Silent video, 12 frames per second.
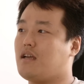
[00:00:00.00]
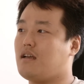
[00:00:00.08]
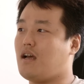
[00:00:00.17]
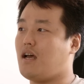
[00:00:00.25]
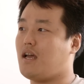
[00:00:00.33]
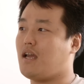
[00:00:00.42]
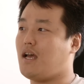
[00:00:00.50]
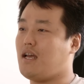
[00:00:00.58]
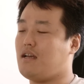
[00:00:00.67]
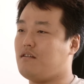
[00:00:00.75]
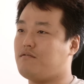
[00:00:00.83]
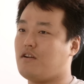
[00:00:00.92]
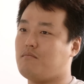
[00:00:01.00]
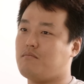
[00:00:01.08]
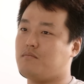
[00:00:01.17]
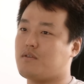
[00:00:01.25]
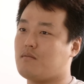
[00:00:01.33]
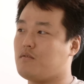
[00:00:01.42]
Like
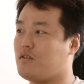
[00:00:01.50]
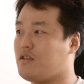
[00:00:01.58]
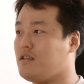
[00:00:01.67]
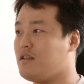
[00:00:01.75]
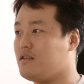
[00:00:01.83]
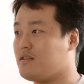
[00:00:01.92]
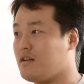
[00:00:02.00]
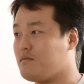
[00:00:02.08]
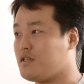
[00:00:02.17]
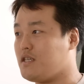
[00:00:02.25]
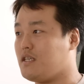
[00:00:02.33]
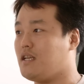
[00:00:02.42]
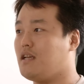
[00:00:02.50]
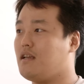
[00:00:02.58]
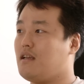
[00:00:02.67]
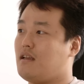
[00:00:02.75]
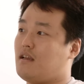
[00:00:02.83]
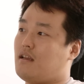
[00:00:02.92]
from some of the details that I've seen,
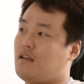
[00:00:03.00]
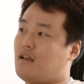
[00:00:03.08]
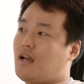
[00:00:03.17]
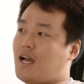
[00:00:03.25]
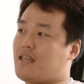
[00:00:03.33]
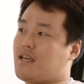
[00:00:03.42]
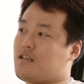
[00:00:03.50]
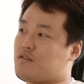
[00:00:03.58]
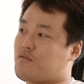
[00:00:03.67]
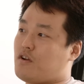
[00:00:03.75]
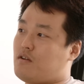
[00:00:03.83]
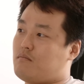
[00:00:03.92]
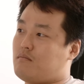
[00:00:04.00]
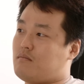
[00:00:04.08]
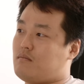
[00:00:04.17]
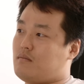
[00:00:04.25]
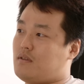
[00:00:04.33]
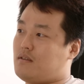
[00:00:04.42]
I think it's
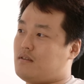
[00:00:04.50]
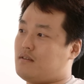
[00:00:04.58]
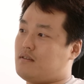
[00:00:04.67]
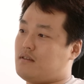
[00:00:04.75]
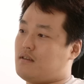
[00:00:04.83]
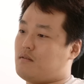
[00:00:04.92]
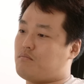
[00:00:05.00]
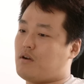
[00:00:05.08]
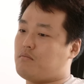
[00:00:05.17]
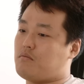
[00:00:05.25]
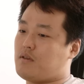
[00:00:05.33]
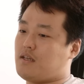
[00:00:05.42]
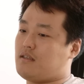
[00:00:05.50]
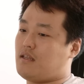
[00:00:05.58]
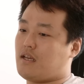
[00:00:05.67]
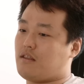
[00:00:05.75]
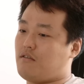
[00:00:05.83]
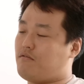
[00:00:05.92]
from
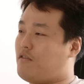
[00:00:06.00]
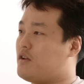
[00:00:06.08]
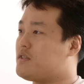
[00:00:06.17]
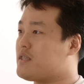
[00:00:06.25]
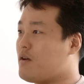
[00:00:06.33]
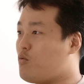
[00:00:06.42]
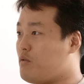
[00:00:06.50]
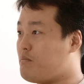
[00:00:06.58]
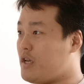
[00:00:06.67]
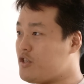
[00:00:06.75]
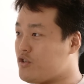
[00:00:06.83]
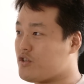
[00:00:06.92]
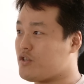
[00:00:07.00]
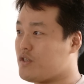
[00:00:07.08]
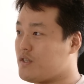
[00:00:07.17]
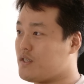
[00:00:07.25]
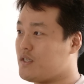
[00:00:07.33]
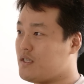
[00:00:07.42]
probably like the funds that were
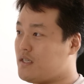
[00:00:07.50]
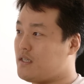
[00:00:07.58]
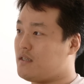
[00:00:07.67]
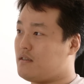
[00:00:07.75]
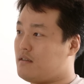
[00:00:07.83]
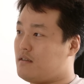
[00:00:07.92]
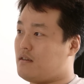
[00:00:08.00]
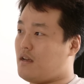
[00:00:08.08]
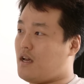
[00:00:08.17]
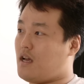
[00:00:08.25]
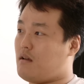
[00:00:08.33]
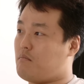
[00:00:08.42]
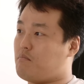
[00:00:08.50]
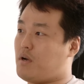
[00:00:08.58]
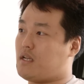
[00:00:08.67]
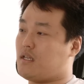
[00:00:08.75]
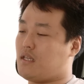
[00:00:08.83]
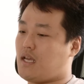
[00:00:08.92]
pitched.
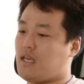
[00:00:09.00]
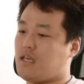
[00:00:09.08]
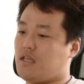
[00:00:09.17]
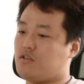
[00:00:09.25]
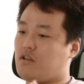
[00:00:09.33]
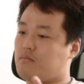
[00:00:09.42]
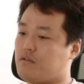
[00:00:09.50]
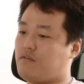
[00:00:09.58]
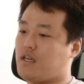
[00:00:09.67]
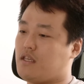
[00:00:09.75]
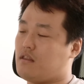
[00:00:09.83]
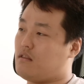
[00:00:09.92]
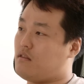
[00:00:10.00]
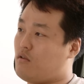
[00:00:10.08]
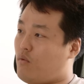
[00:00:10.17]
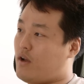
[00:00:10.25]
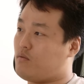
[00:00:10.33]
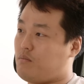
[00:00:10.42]
But like in terms of like
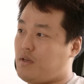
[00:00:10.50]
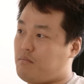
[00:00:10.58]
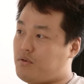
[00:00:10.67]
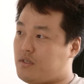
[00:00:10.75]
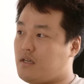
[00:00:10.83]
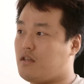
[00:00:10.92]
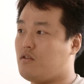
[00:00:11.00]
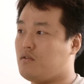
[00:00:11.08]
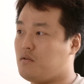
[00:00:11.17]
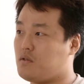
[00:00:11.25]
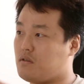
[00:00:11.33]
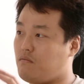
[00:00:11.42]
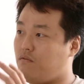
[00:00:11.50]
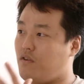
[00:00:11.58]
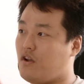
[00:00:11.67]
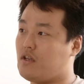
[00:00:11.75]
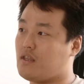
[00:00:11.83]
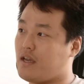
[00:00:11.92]
the round being put together, that was a
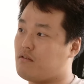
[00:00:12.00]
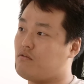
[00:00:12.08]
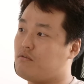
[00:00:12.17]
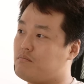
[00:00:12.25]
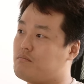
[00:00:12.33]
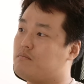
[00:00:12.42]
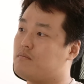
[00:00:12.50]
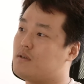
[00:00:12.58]
very tight group.